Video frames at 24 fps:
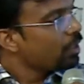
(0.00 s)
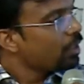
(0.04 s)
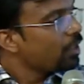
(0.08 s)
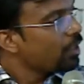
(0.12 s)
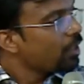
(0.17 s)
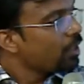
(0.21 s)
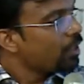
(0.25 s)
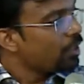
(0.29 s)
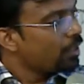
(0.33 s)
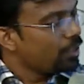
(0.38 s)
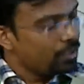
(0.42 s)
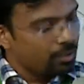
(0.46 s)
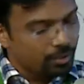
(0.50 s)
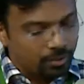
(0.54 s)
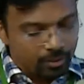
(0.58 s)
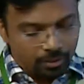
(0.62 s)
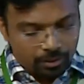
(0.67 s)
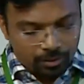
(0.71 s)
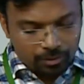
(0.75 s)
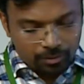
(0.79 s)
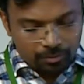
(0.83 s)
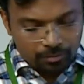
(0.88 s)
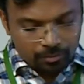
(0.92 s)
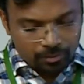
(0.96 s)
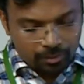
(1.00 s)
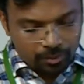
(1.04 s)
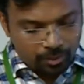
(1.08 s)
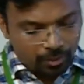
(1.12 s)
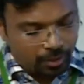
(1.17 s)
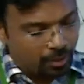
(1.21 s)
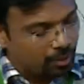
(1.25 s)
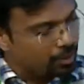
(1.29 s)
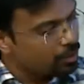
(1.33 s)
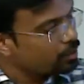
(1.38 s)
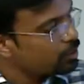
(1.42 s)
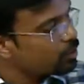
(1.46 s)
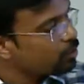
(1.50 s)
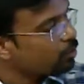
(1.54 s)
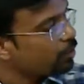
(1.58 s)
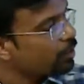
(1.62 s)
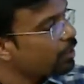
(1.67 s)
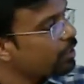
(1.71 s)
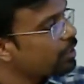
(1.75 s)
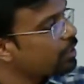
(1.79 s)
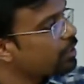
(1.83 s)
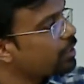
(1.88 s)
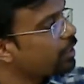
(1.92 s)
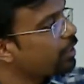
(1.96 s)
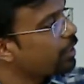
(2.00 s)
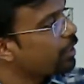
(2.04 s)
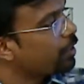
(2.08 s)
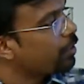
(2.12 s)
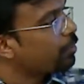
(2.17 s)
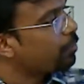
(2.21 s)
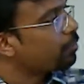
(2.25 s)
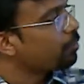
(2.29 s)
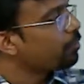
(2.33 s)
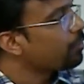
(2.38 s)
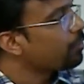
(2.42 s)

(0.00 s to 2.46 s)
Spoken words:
And storage is sticky.